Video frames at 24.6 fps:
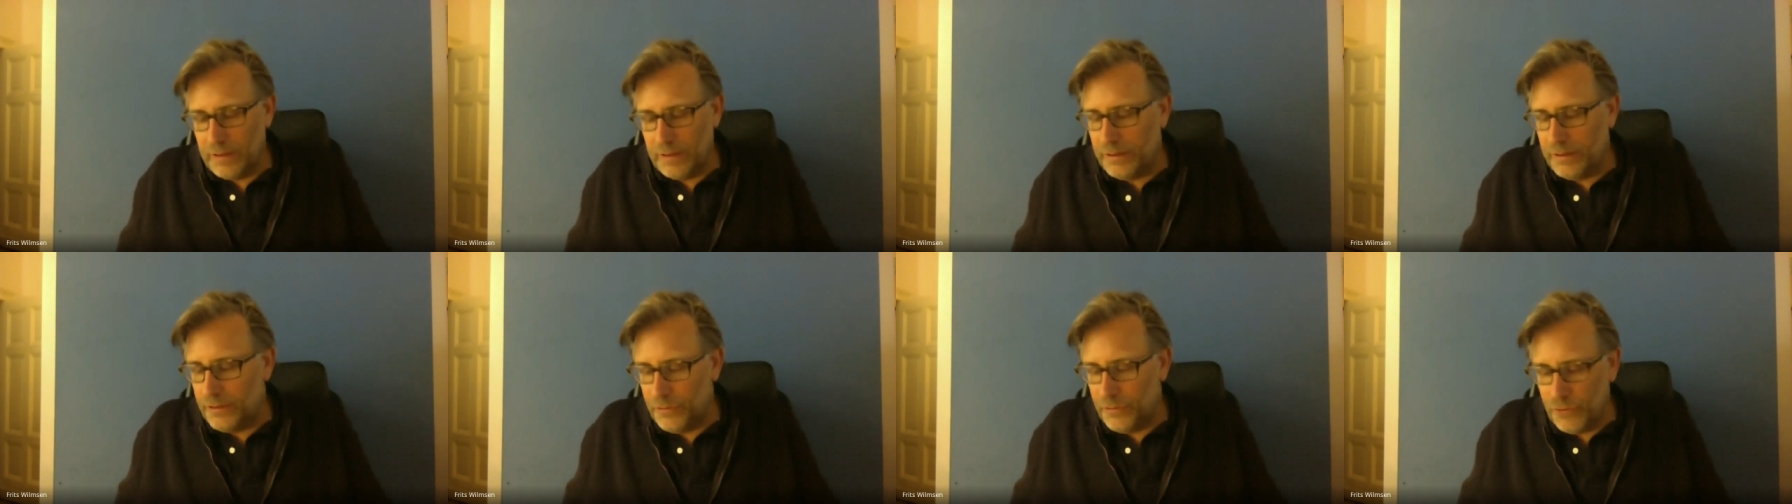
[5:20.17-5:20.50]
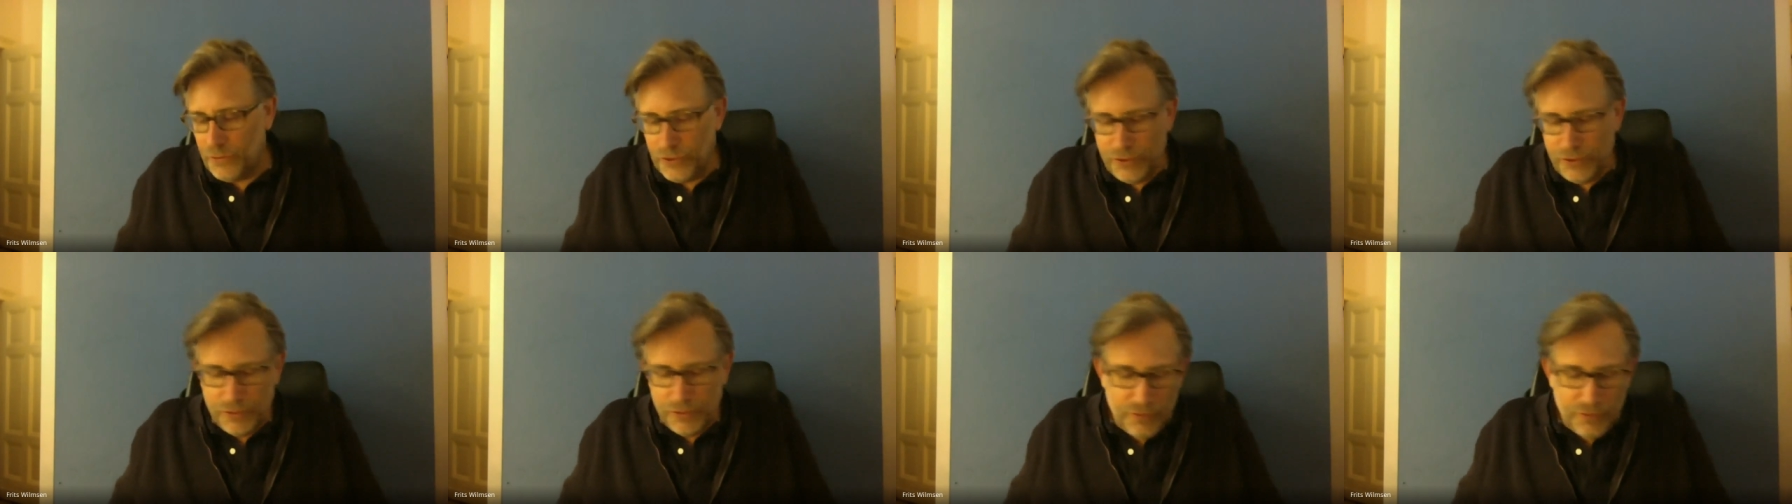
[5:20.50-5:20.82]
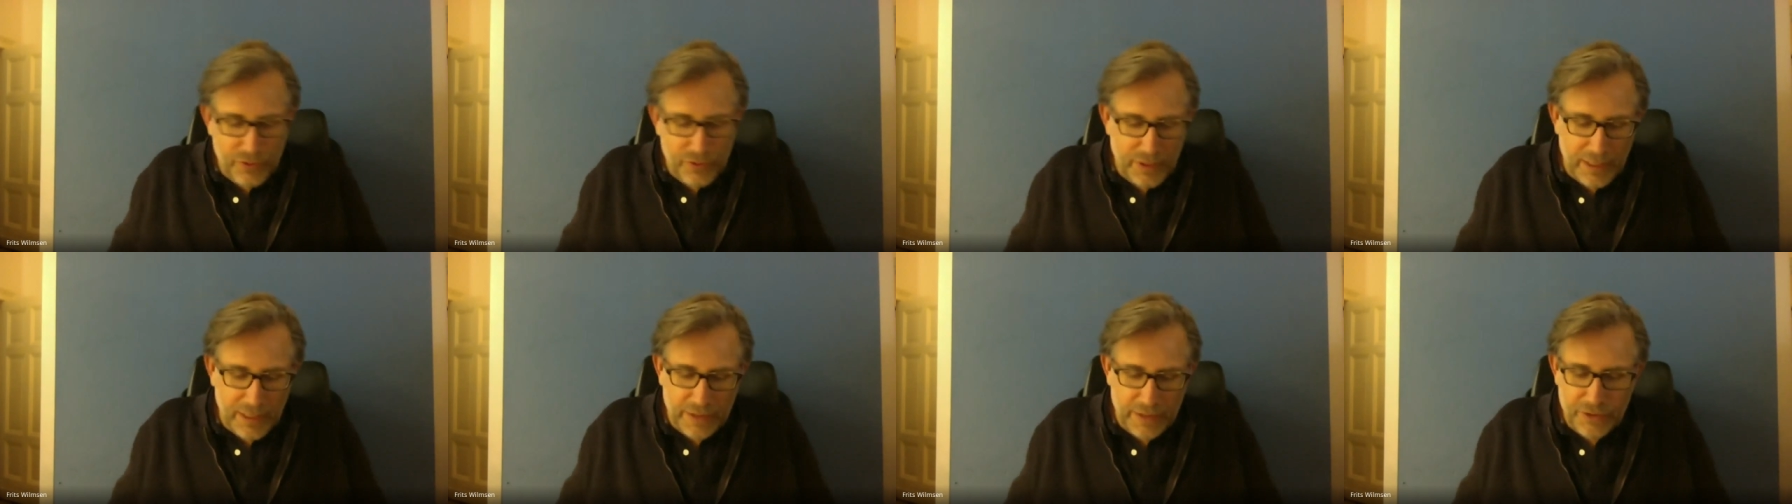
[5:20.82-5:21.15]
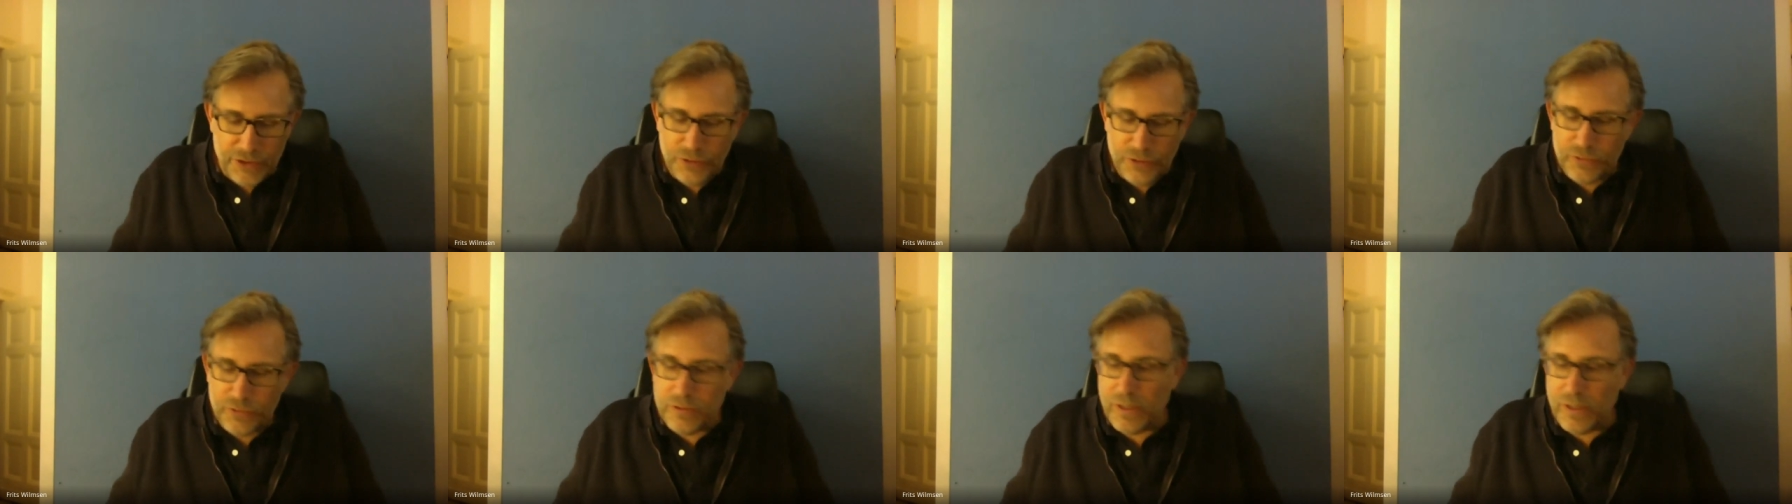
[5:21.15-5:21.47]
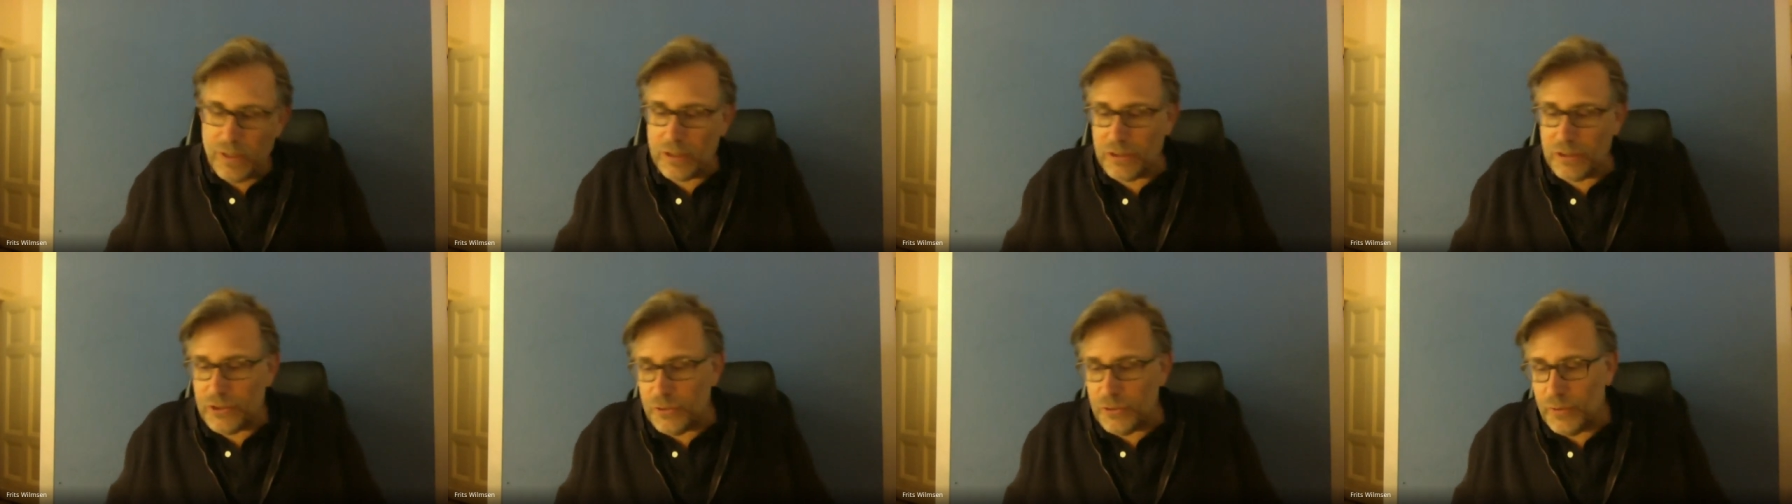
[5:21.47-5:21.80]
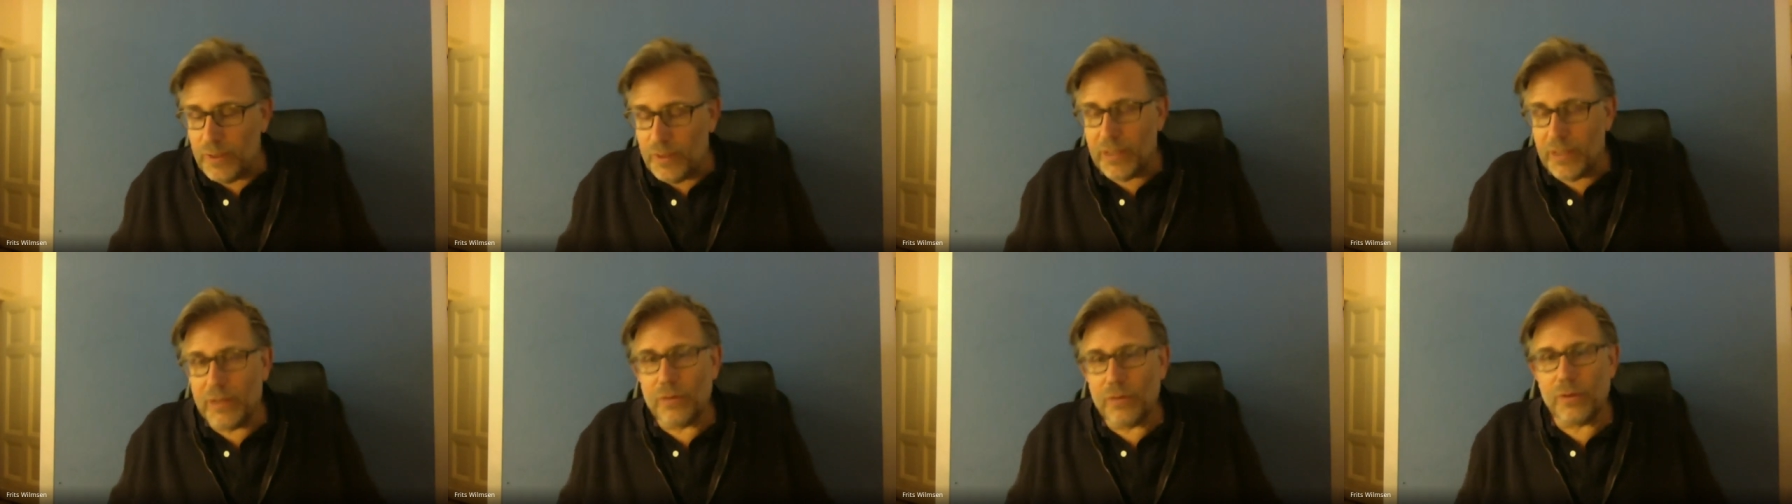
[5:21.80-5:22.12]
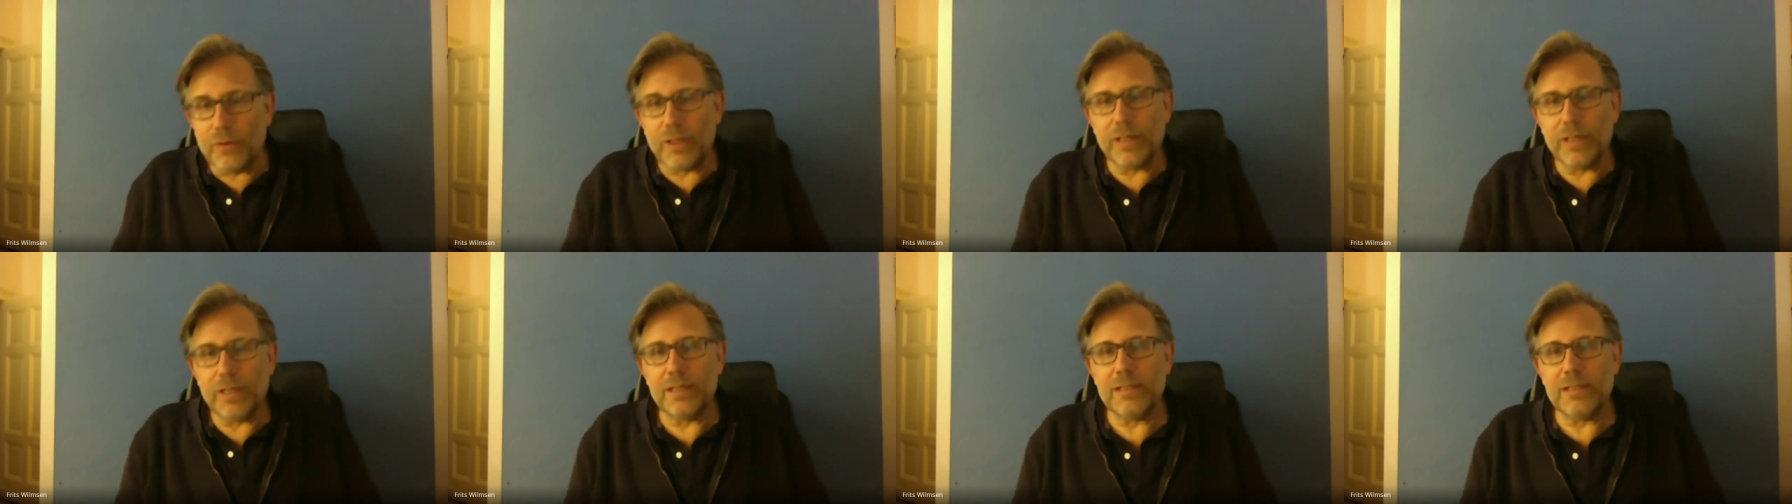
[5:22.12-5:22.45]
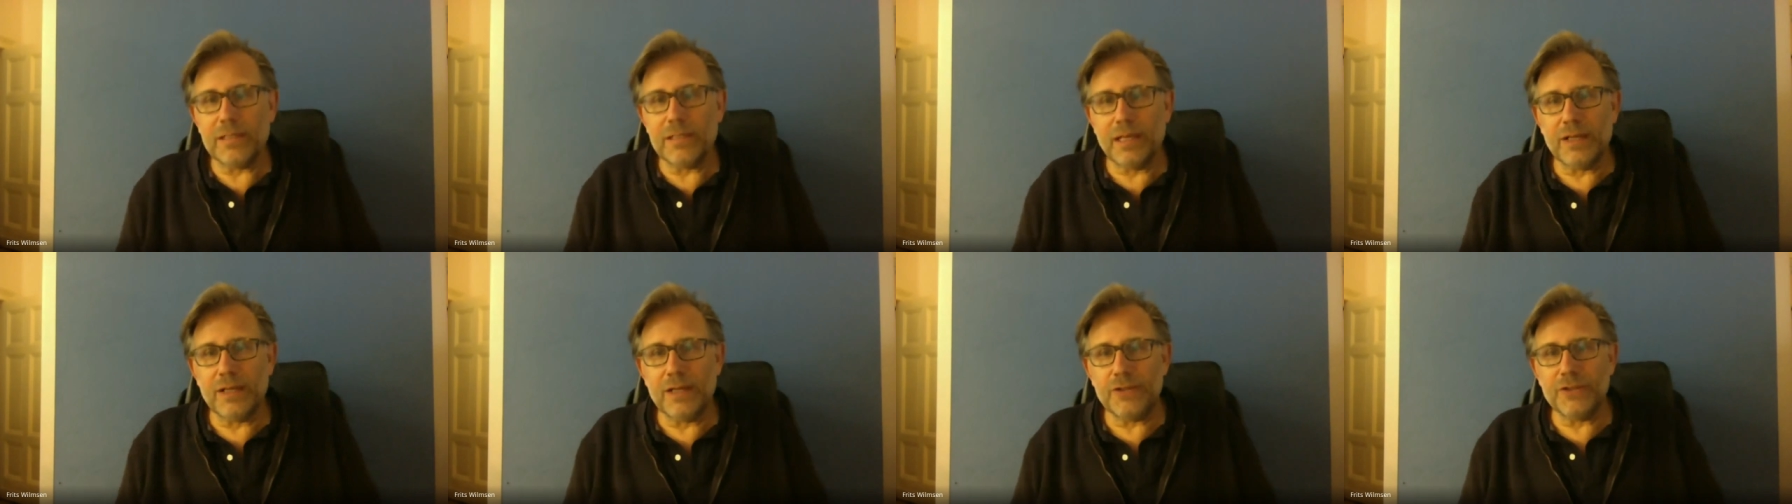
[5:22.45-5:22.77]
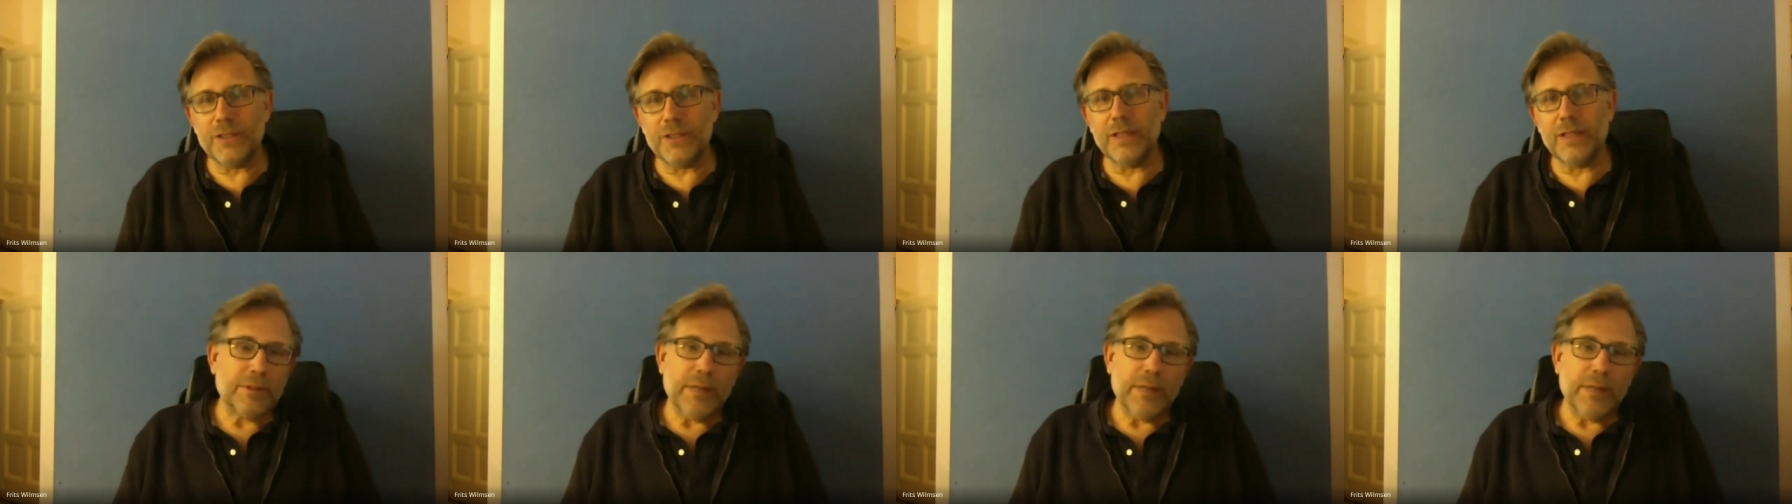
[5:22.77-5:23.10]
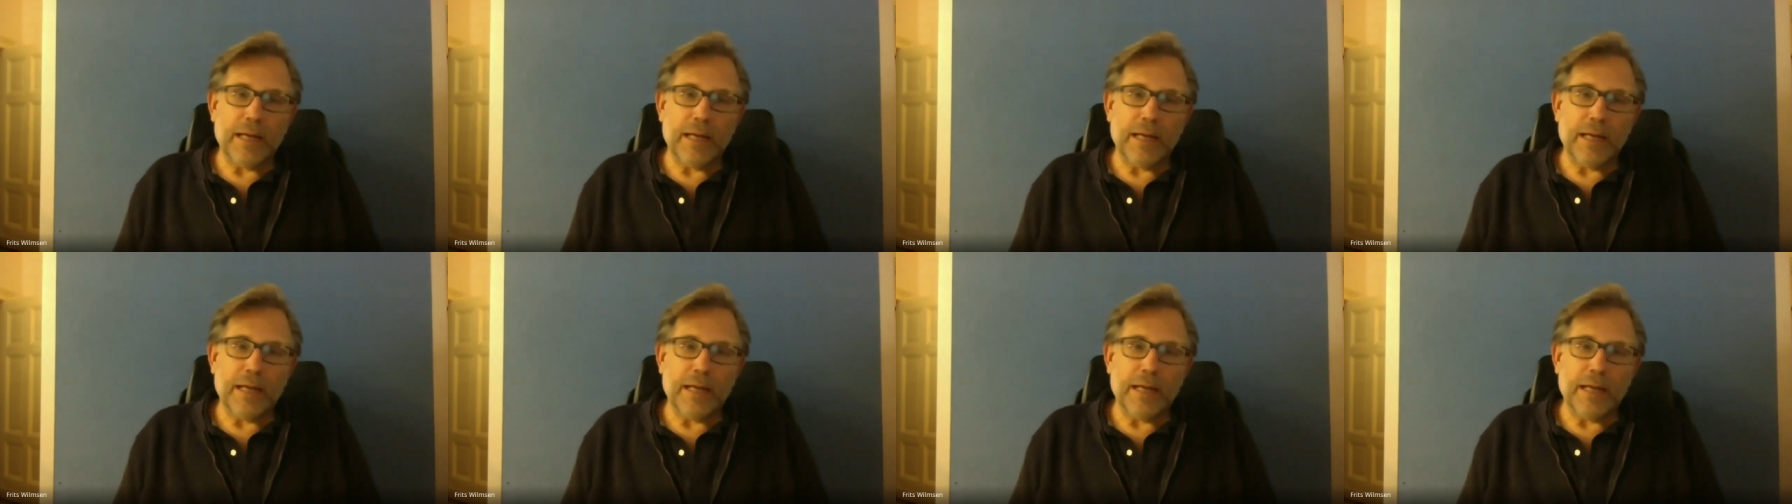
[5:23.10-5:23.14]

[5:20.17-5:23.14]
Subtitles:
you should and should not do in an organization.